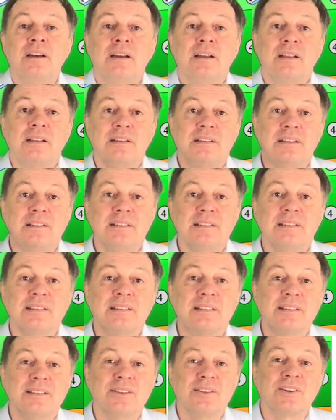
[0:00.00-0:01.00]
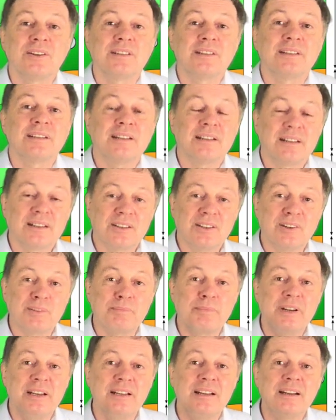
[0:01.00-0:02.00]
this is not
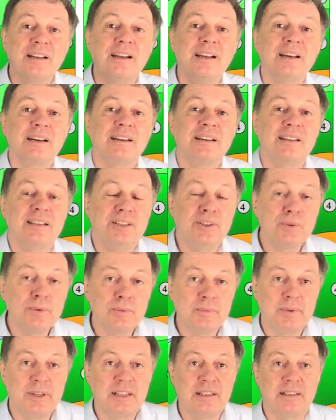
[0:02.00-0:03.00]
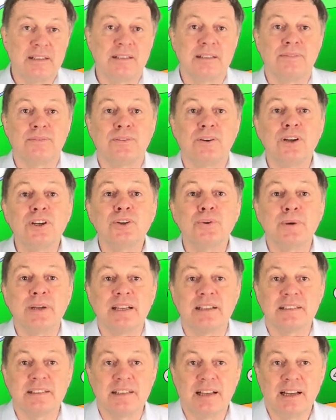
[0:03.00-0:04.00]
completely renewable in the
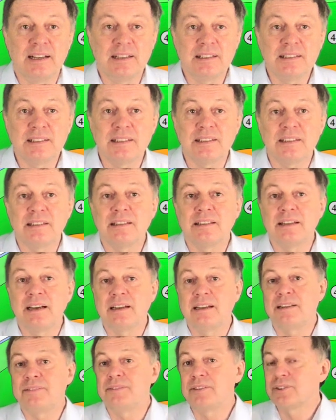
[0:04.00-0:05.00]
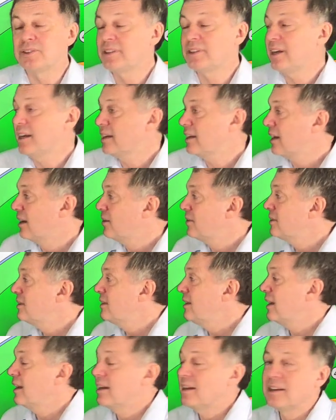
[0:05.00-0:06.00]
following sense, that if you take out
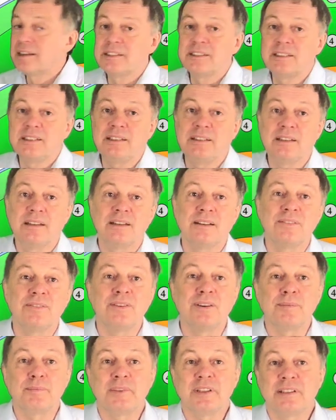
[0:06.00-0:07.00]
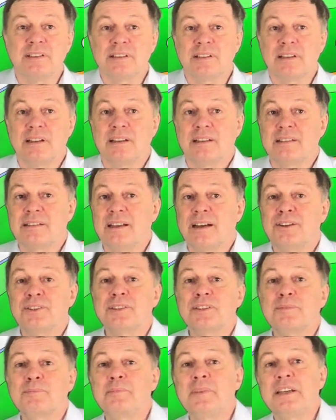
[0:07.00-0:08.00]
the energy from this
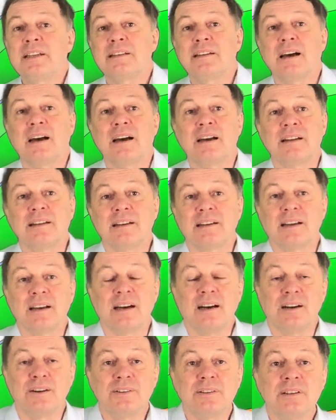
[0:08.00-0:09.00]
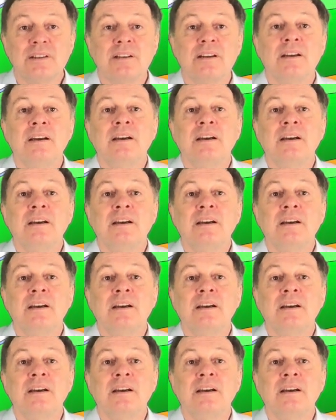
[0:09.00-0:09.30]
thousand meter underground,